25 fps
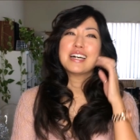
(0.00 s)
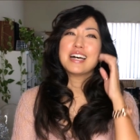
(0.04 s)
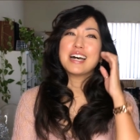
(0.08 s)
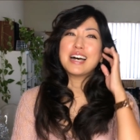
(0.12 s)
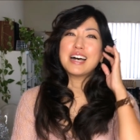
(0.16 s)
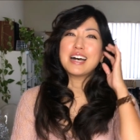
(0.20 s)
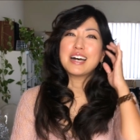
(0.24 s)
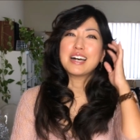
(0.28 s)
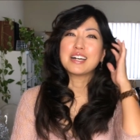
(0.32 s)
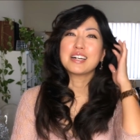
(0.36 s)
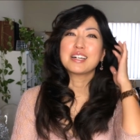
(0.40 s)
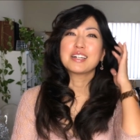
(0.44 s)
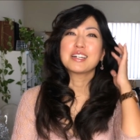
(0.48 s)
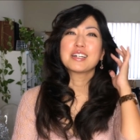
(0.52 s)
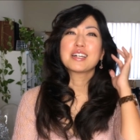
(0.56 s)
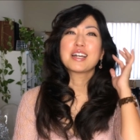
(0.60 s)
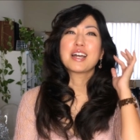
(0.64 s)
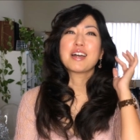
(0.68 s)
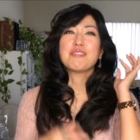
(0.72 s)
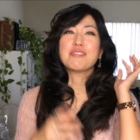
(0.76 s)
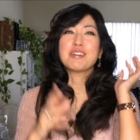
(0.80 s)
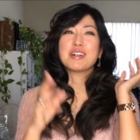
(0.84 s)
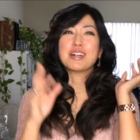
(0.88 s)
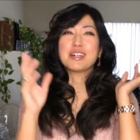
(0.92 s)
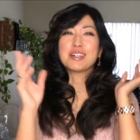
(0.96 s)

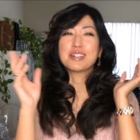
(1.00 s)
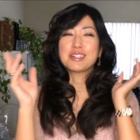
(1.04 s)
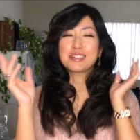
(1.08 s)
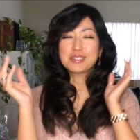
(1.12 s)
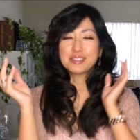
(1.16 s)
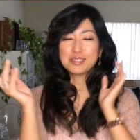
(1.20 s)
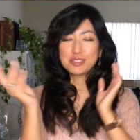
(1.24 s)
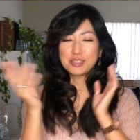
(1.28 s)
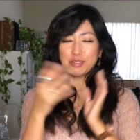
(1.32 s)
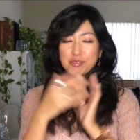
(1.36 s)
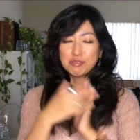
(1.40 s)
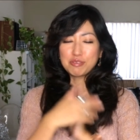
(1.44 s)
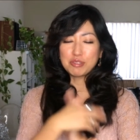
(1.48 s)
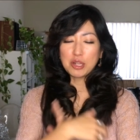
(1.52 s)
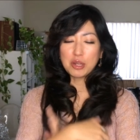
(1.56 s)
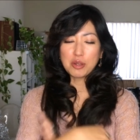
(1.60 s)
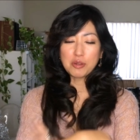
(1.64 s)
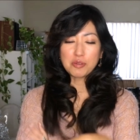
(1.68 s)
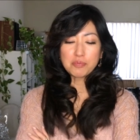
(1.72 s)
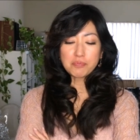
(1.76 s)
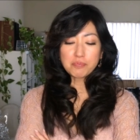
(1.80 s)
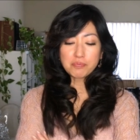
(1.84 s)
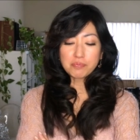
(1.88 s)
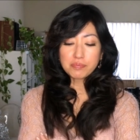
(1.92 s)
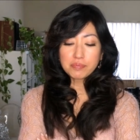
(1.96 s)
have a good
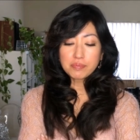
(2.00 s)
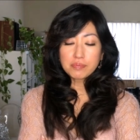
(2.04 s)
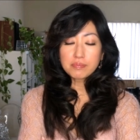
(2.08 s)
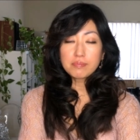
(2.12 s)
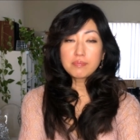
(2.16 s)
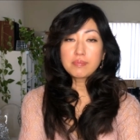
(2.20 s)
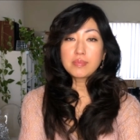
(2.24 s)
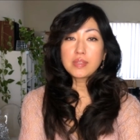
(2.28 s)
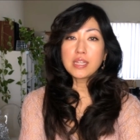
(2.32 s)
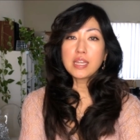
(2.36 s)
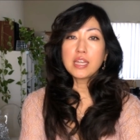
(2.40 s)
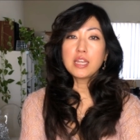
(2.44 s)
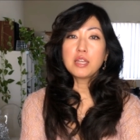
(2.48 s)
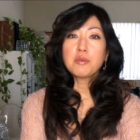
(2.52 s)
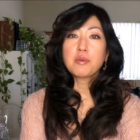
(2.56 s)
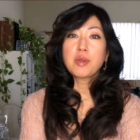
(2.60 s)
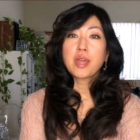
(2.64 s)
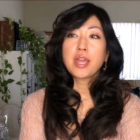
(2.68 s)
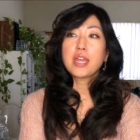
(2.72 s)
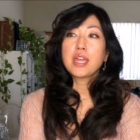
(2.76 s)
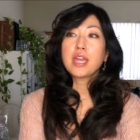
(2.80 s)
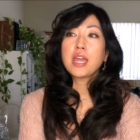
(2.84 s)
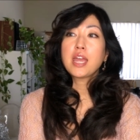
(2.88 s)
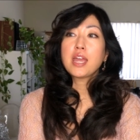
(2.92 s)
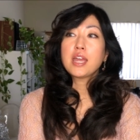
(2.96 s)
flow.
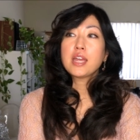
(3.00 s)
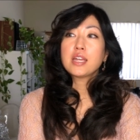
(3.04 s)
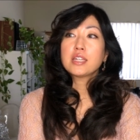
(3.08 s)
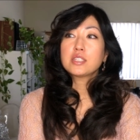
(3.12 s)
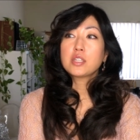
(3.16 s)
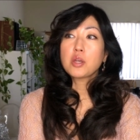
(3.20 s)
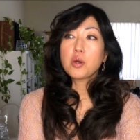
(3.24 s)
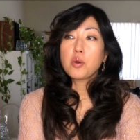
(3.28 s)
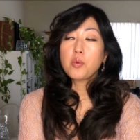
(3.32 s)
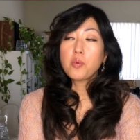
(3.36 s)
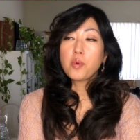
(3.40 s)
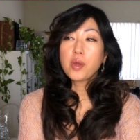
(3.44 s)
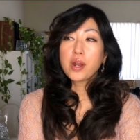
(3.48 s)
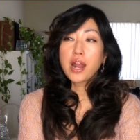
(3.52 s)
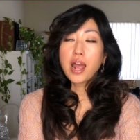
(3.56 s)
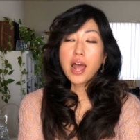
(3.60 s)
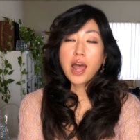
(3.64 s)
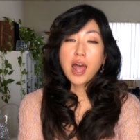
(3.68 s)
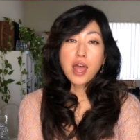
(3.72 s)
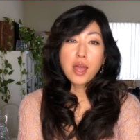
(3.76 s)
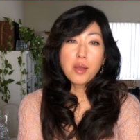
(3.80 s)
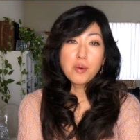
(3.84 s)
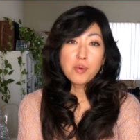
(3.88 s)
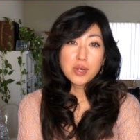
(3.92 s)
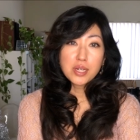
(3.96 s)
Anyway, so when
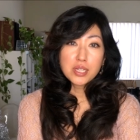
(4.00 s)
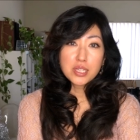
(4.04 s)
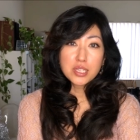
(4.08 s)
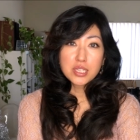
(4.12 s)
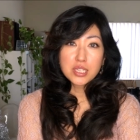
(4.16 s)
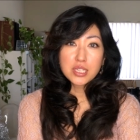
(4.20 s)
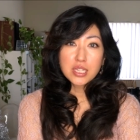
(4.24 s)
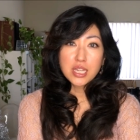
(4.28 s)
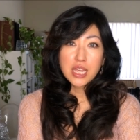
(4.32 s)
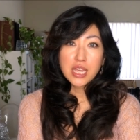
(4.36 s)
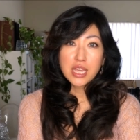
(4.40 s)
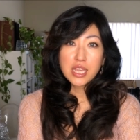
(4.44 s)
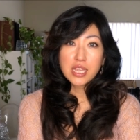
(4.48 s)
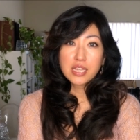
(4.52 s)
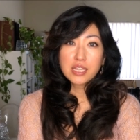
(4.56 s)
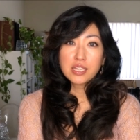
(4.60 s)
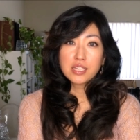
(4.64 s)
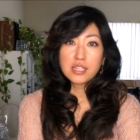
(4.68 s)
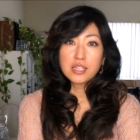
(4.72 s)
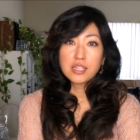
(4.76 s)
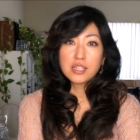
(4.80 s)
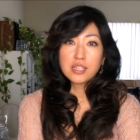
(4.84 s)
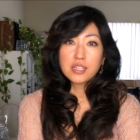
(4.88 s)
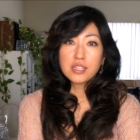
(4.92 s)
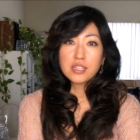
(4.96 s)
I was
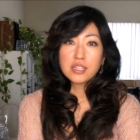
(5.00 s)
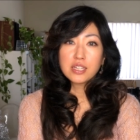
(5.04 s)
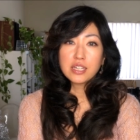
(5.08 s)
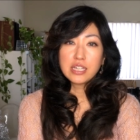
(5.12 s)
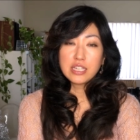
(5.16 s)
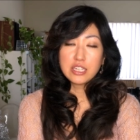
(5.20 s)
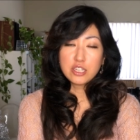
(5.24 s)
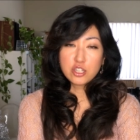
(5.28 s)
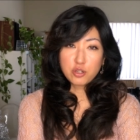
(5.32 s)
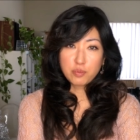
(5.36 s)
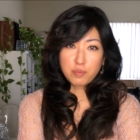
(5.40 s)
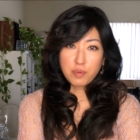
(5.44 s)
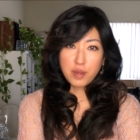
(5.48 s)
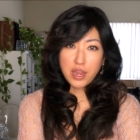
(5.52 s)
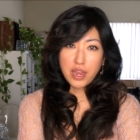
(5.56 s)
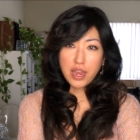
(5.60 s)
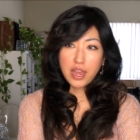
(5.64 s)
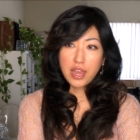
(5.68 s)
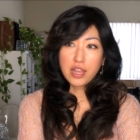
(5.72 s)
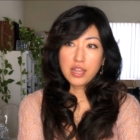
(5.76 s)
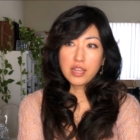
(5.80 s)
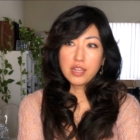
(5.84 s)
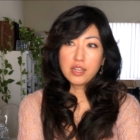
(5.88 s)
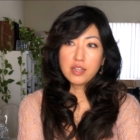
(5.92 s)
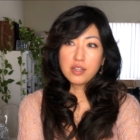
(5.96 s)
in
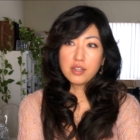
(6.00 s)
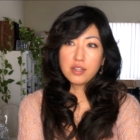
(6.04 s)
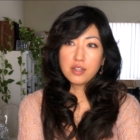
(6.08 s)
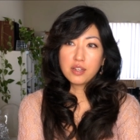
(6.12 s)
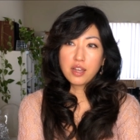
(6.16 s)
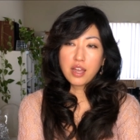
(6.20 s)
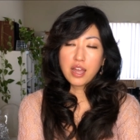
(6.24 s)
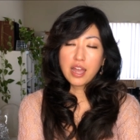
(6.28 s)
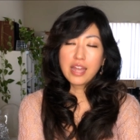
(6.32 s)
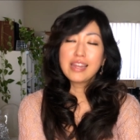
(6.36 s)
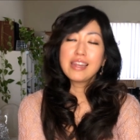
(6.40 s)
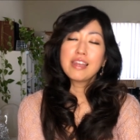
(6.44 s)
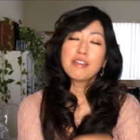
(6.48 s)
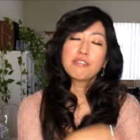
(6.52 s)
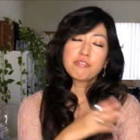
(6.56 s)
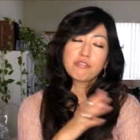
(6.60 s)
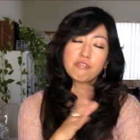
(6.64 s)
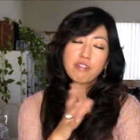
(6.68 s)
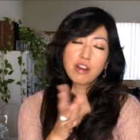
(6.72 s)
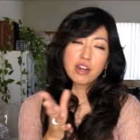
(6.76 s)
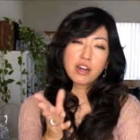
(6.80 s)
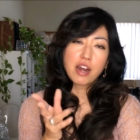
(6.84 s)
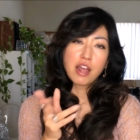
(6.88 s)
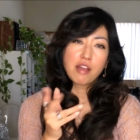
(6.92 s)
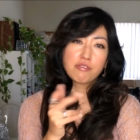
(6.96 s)
Japan, I left
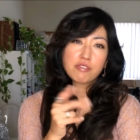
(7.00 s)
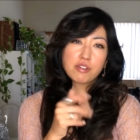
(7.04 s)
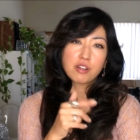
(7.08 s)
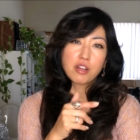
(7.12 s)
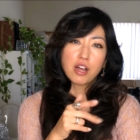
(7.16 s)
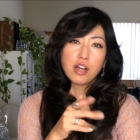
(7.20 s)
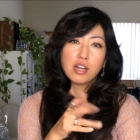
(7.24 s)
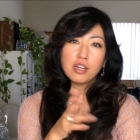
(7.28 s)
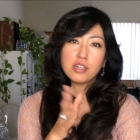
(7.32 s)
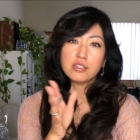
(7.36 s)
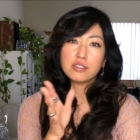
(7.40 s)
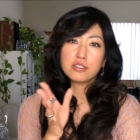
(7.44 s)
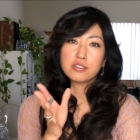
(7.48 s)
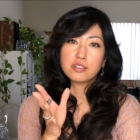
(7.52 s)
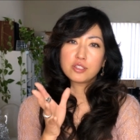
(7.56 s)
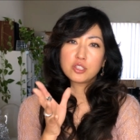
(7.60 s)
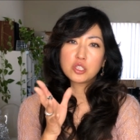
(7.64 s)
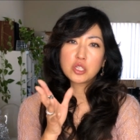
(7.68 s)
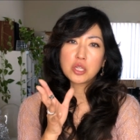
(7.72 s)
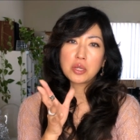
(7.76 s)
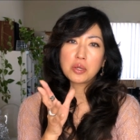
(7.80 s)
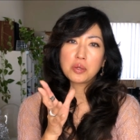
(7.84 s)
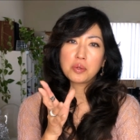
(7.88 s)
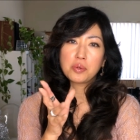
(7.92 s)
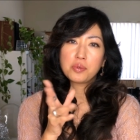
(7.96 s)
right after college,
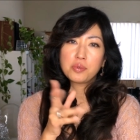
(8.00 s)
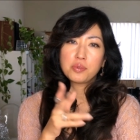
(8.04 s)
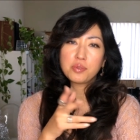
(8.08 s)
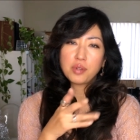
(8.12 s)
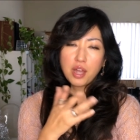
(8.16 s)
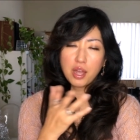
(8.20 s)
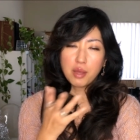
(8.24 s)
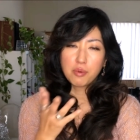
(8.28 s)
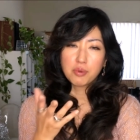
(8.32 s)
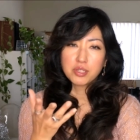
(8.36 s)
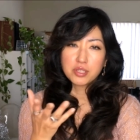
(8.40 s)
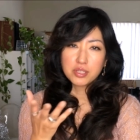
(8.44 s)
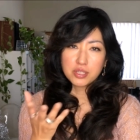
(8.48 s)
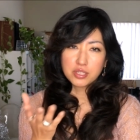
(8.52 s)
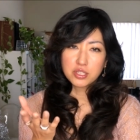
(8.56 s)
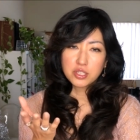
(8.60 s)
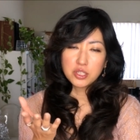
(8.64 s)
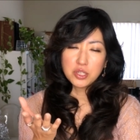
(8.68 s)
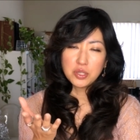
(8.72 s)
so I was a